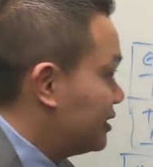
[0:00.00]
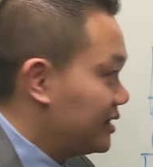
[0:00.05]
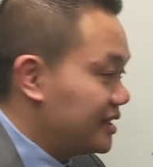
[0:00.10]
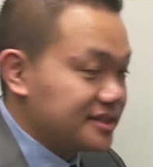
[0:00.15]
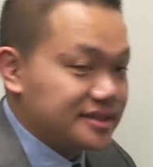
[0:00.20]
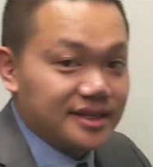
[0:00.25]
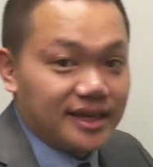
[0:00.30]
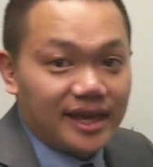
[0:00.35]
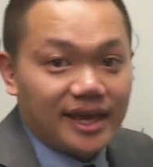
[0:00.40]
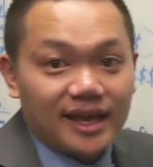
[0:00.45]
in
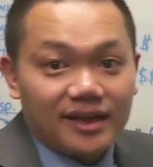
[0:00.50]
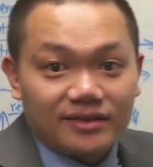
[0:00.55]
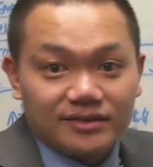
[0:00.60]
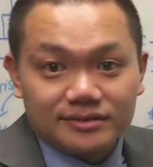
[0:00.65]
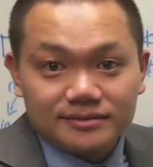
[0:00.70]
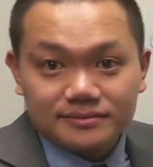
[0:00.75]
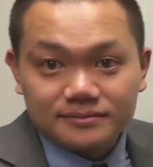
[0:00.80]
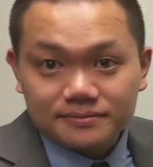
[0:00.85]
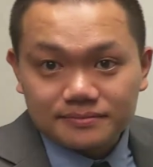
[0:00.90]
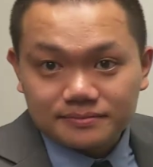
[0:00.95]
this account.
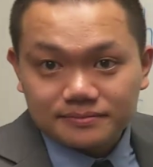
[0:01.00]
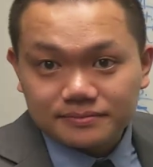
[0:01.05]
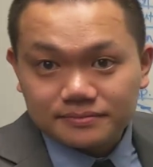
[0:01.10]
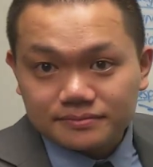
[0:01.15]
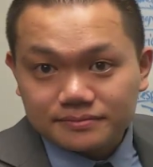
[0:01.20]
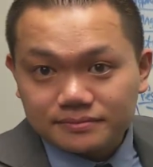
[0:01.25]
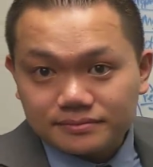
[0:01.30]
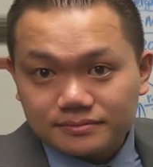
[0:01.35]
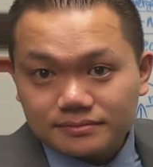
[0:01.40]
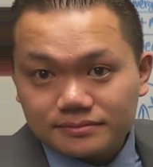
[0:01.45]

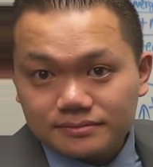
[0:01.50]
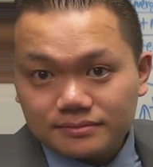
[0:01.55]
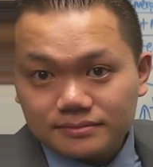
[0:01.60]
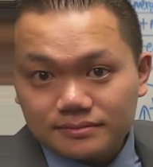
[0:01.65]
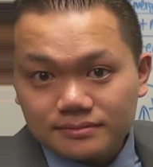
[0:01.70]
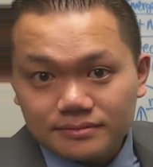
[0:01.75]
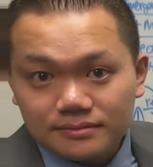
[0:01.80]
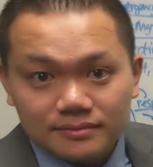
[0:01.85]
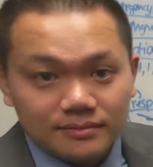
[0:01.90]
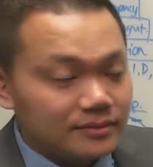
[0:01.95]

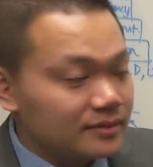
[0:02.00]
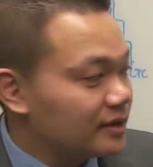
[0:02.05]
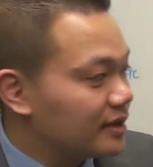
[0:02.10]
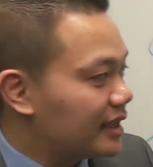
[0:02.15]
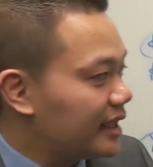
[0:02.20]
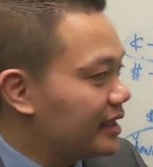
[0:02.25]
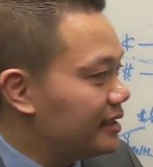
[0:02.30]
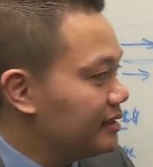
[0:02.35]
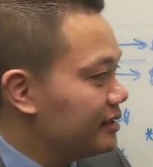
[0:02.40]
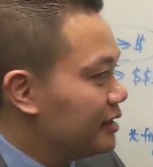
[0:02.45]

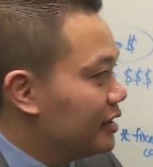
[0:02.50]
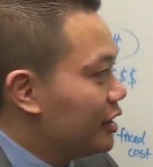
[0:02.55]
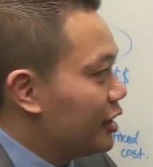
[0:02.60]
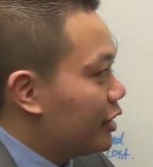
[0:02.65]
Okay?